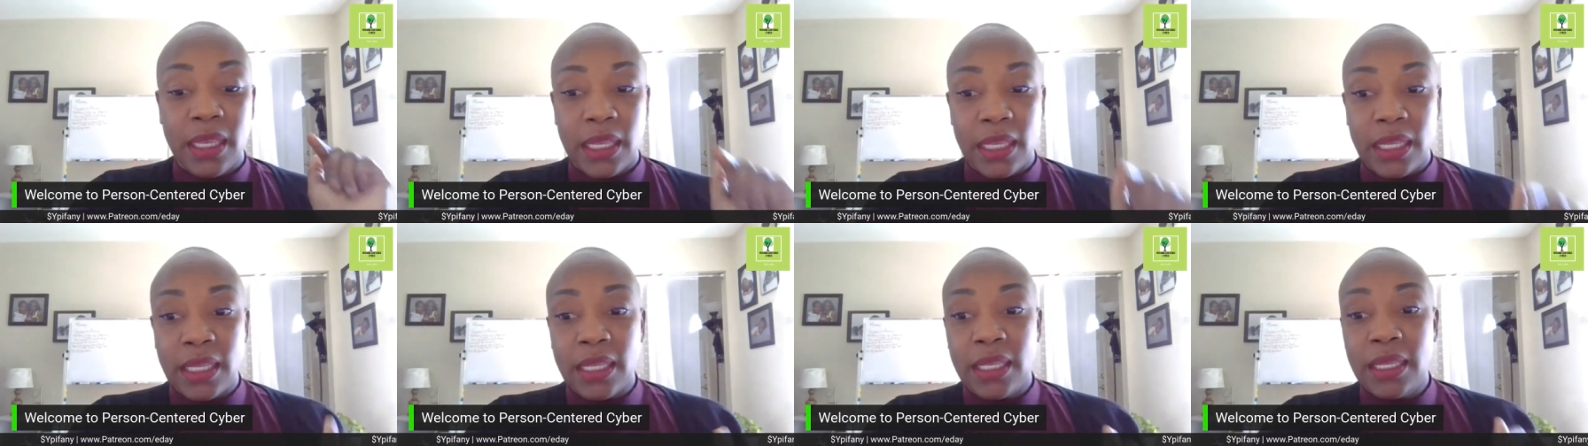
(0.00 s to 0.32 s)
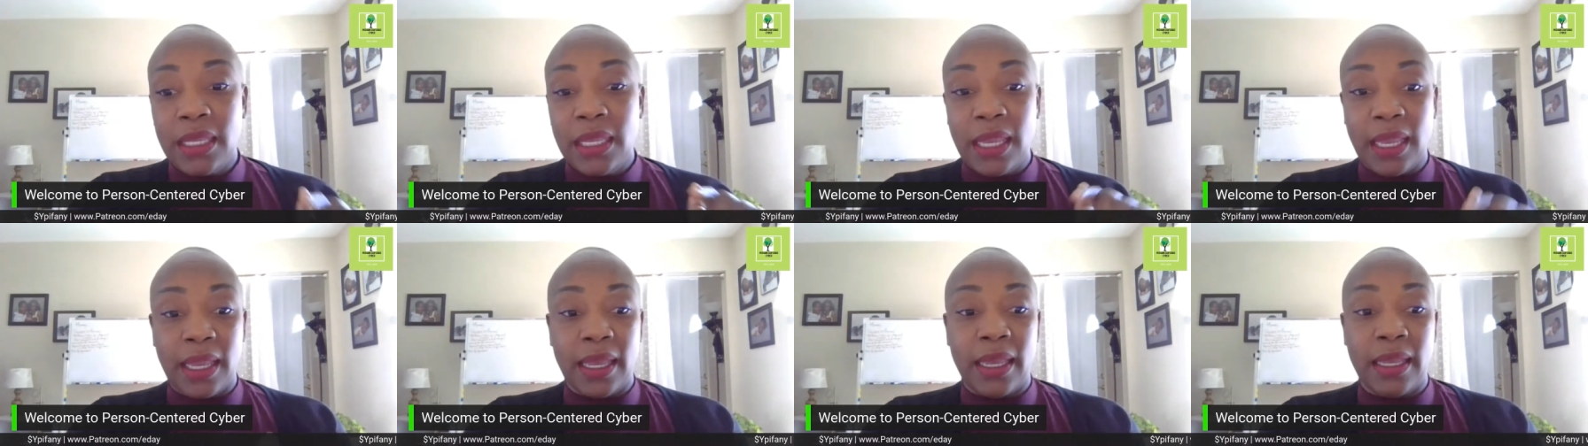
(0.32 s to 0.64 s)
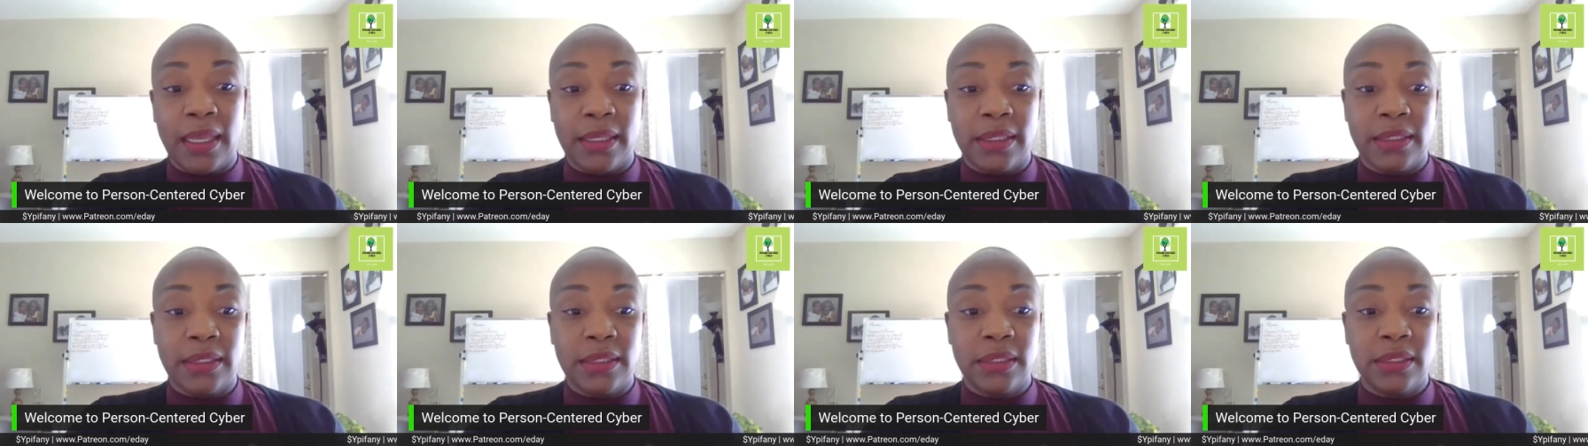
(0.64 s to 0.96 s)
He
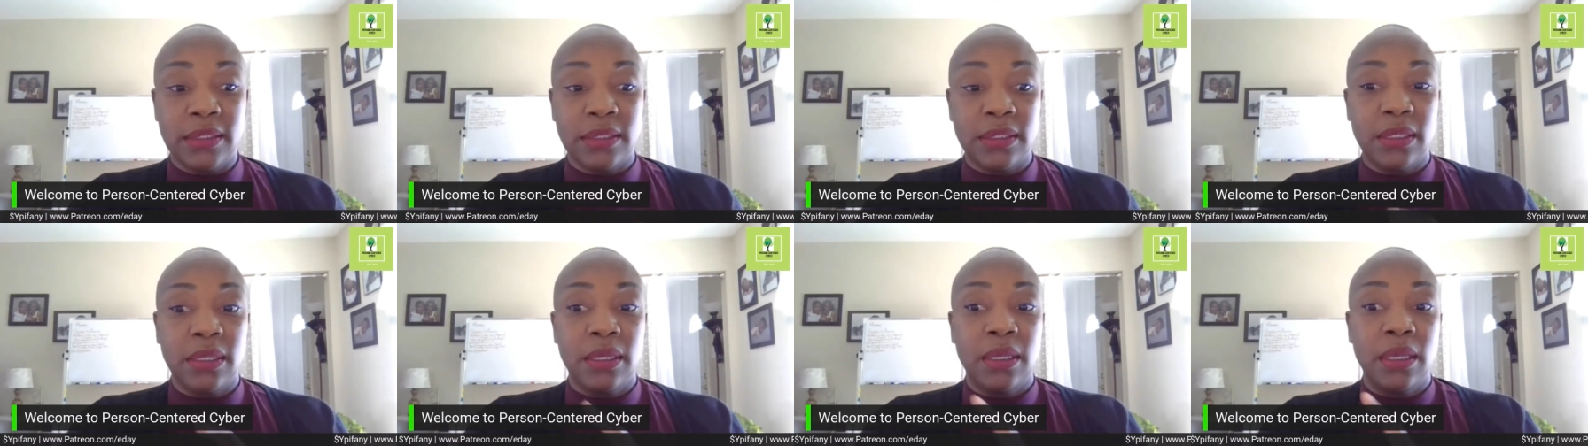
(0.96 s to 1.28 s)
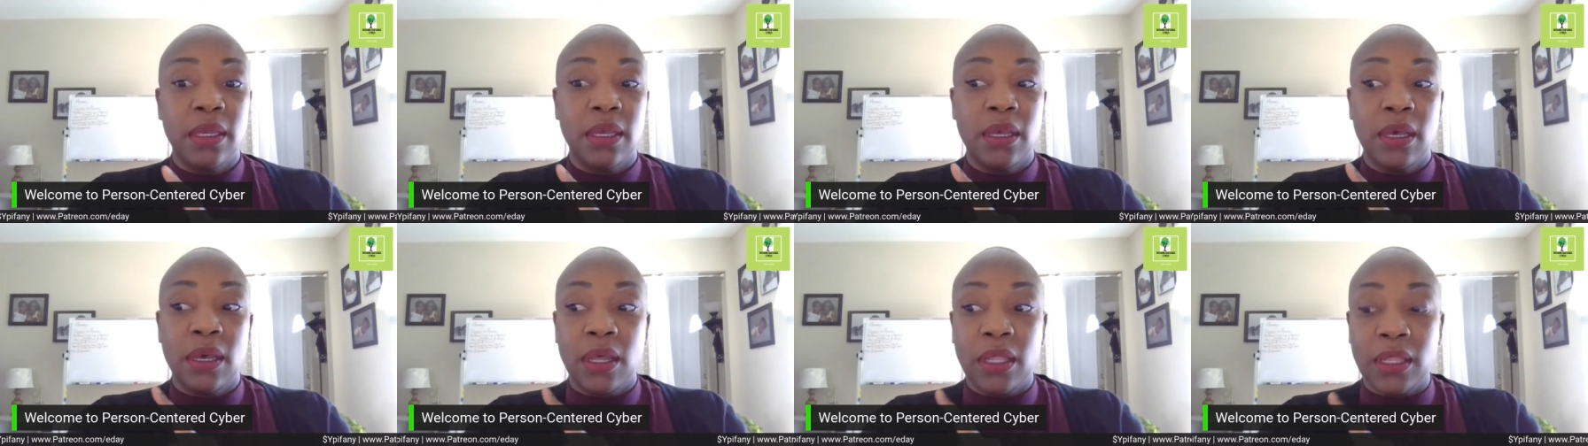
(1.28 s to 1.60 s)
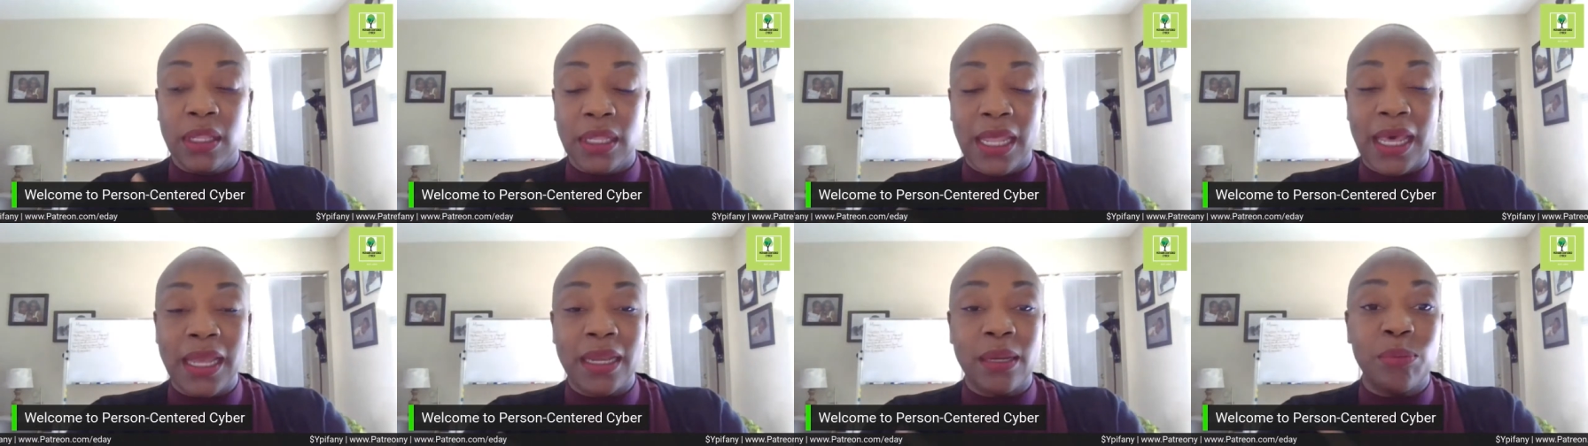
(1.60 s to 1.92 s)
has
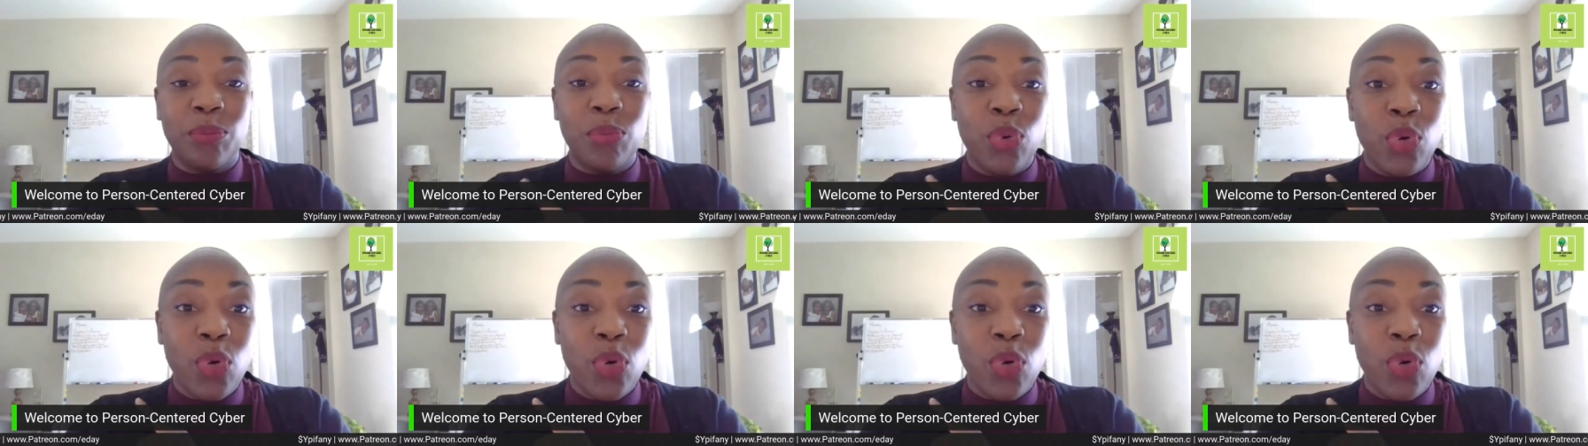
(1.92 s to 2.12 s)
a lot